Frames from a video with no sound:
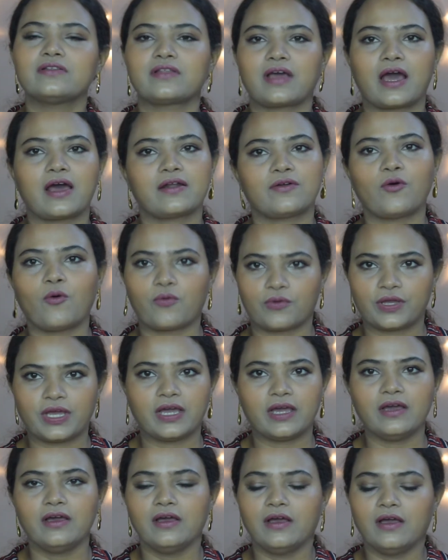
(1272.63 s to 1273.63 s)
They are
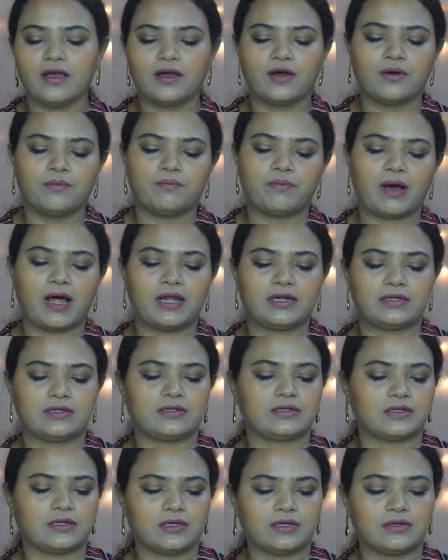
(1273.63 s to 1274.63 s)
okay, but
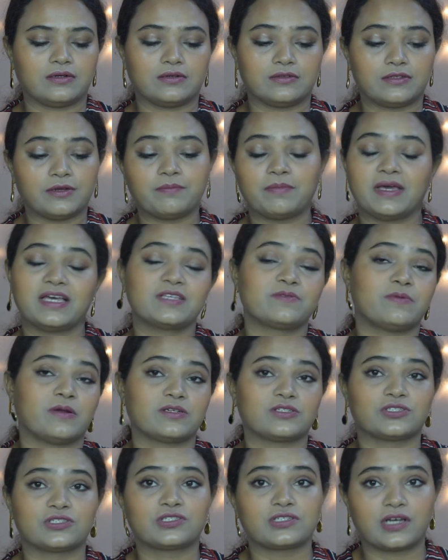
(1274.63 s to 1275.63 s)
the base
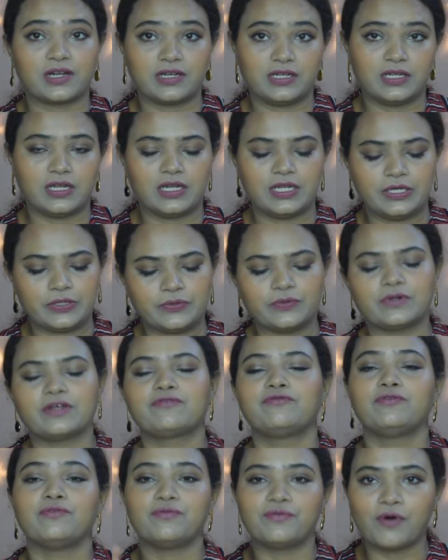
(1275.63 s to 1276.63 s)
brushes are really good.
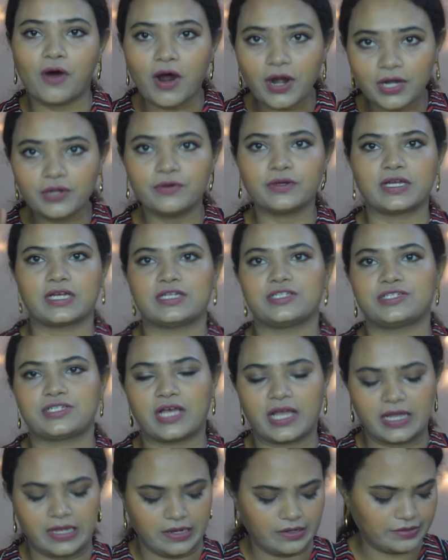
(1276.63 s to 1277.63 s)
If you want, you can
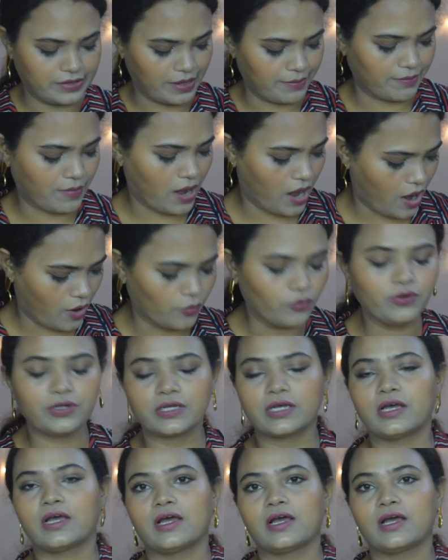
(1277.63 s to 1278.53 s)
check them out.